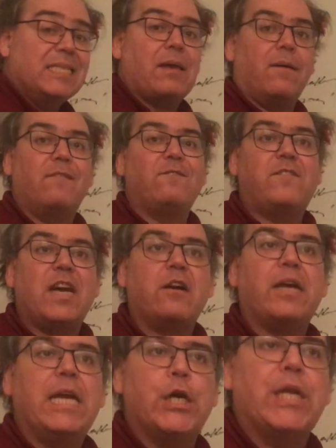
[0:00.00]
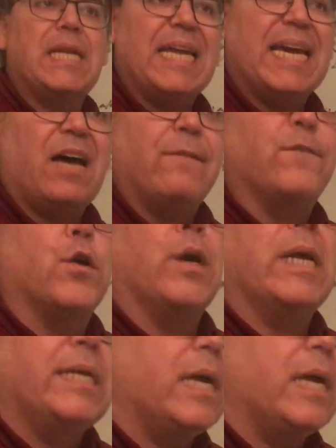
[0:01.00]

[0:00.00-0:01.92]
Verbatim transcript: It's a very good layout for a